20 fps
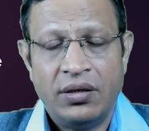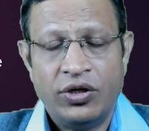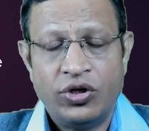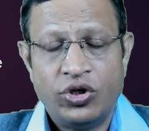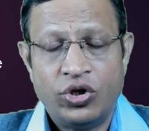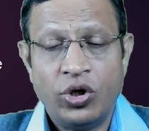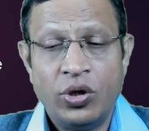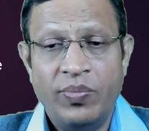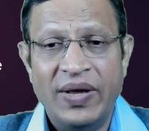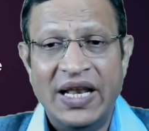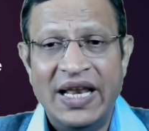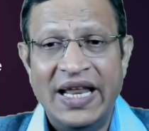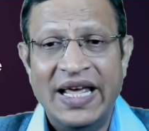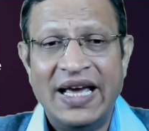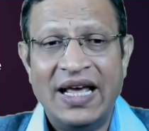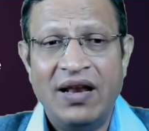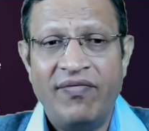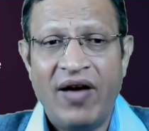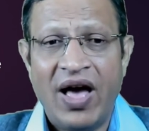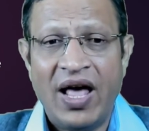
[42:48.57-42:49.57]
should be
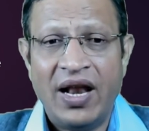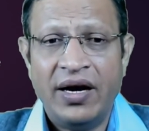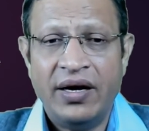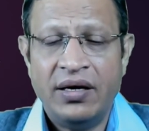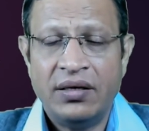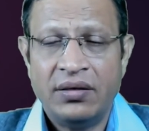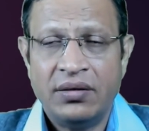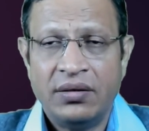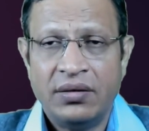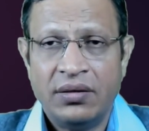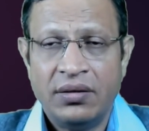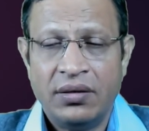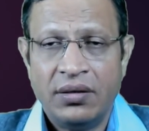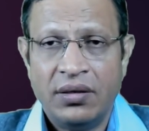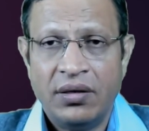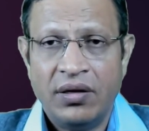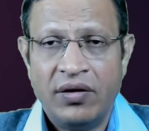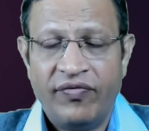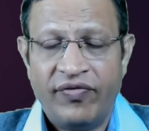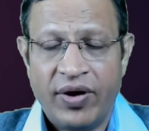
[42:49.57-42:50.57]
legally valid
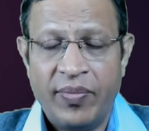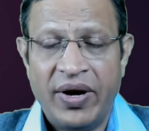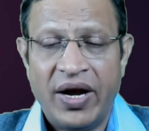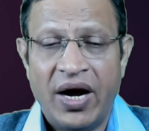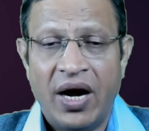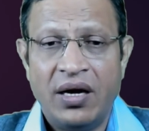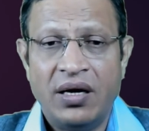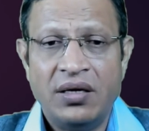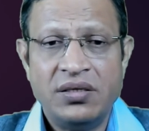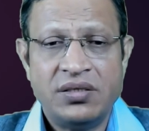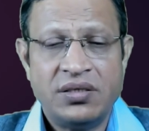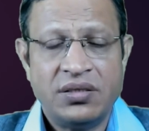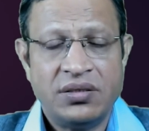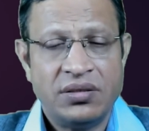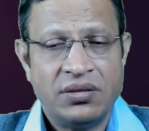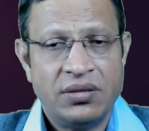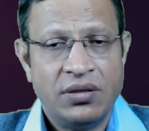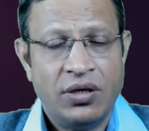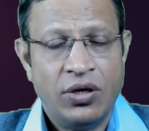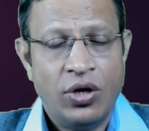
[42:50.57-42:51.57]
from an adult
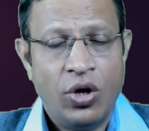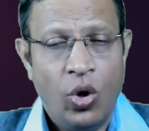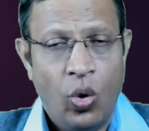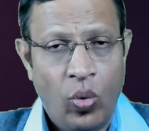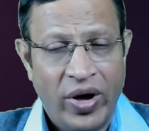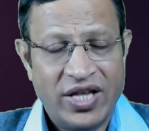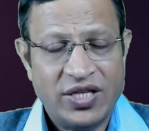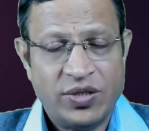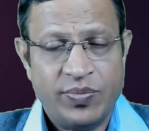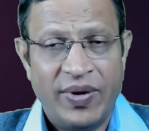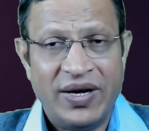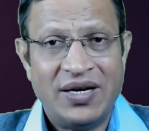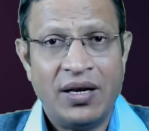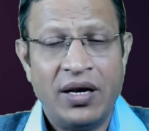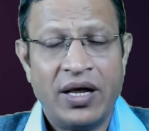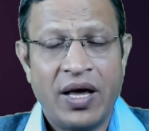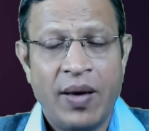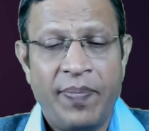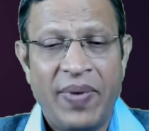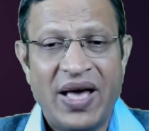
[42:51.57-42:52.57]
who has mental
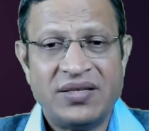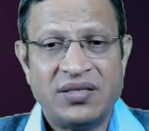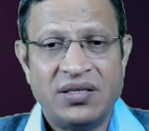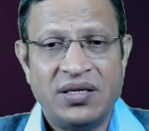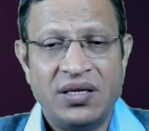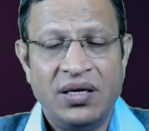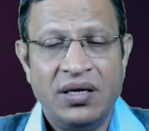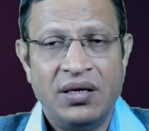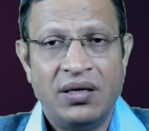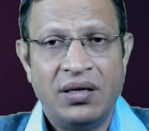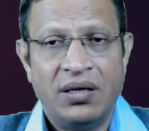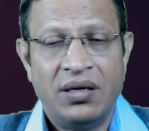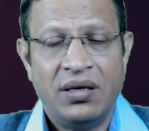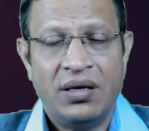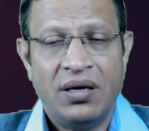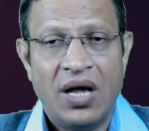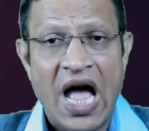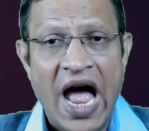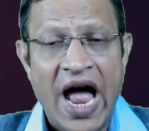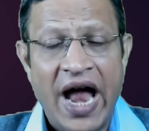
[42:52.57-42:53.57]
capacity
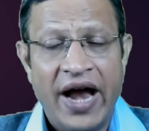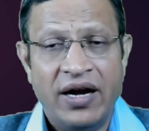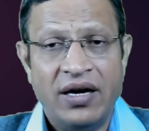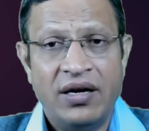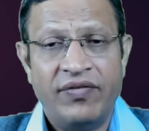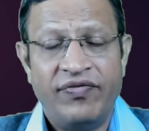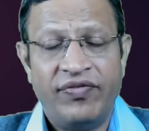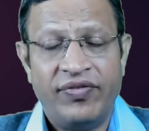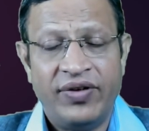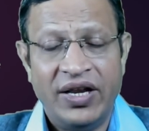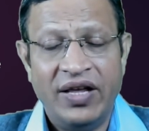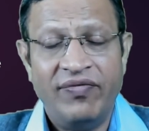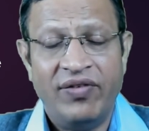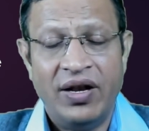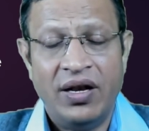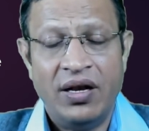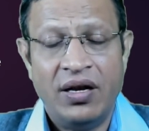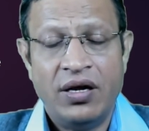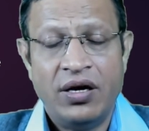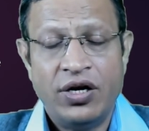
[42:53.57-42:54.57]
and free
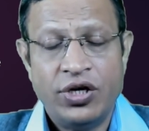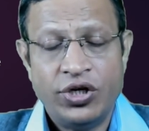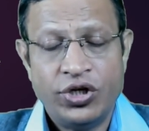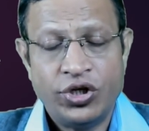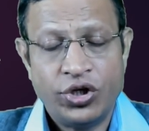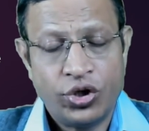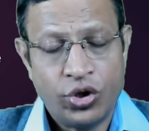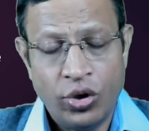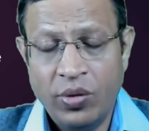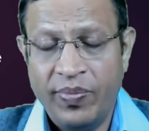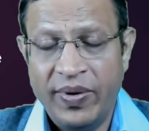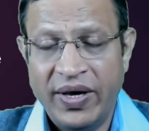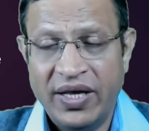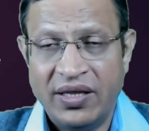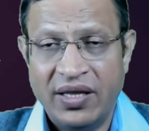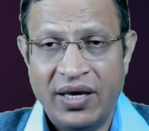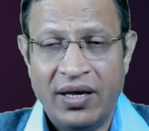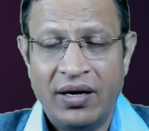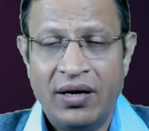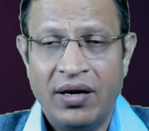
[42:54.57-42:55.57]
will should be
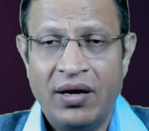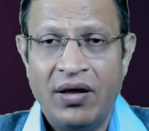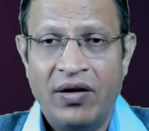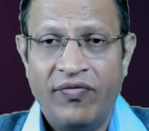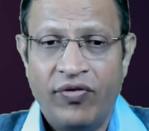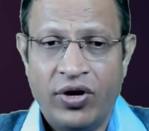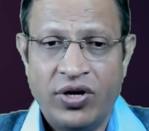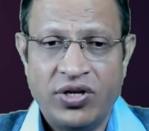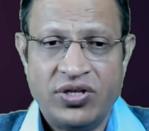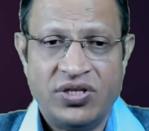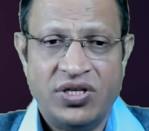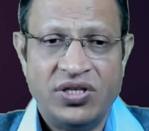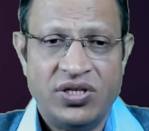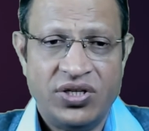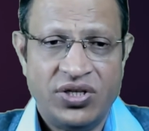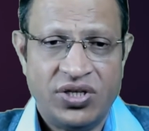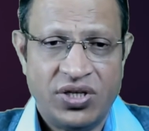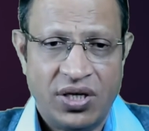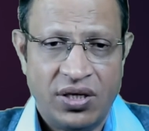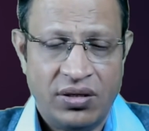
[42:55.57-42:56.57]
there for his
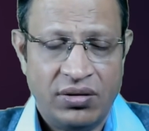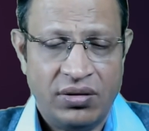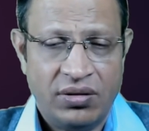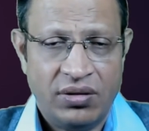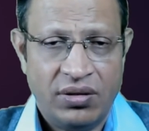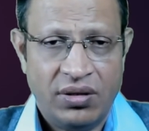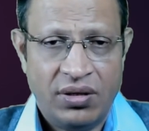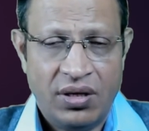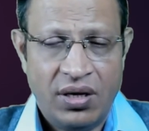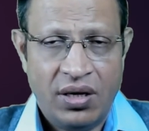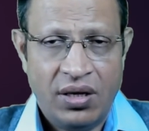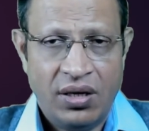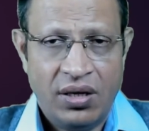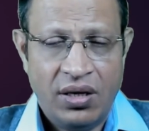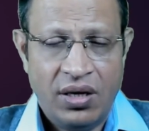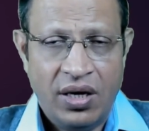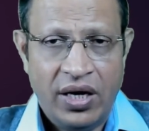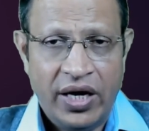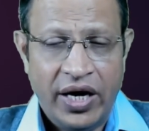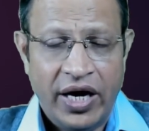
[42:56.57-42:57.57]
decision.
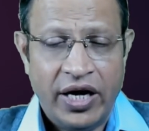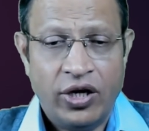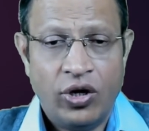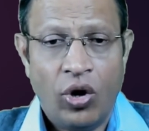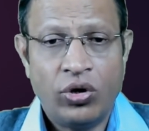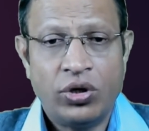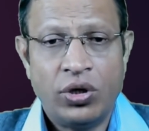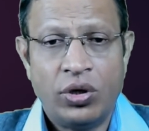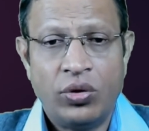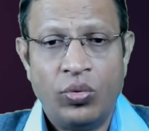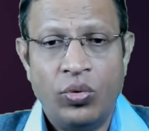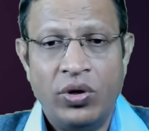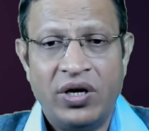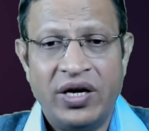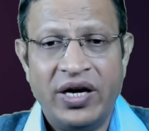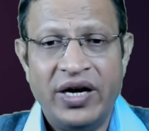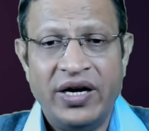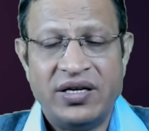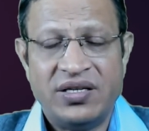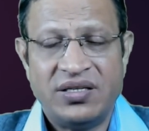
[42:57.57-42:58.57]
A doctor who
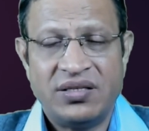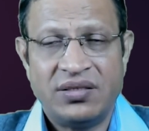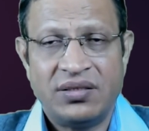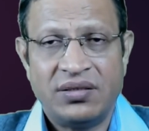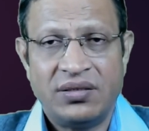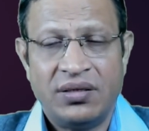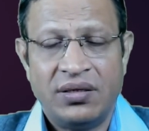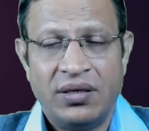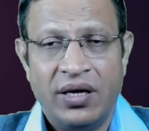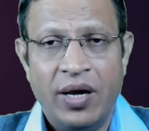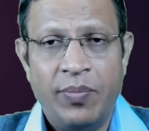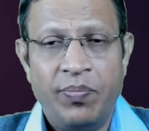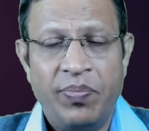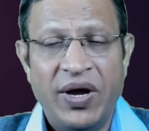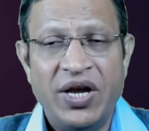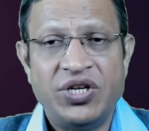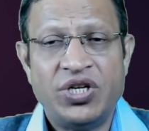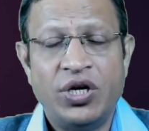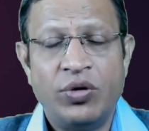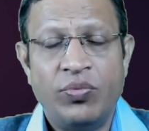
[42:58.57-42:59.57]
treats a
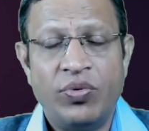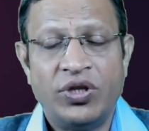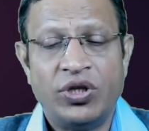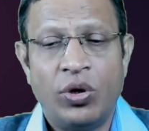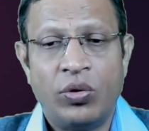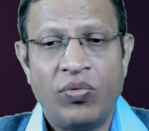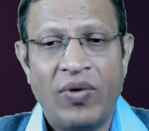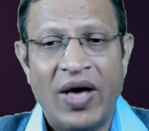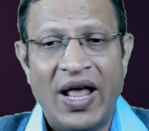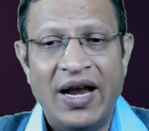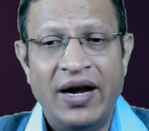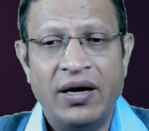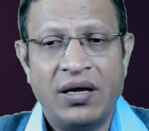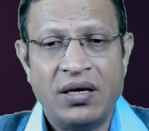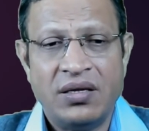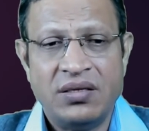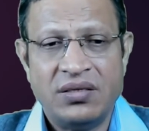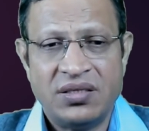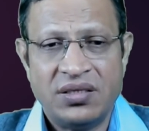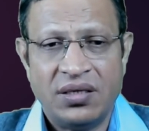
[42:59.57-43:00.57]
patient without valid
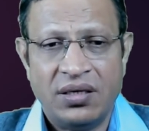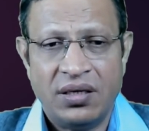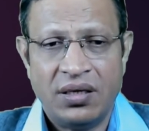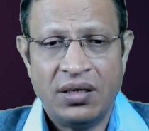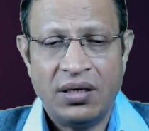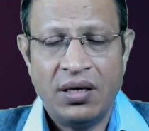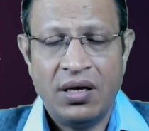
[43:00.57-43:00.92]
consent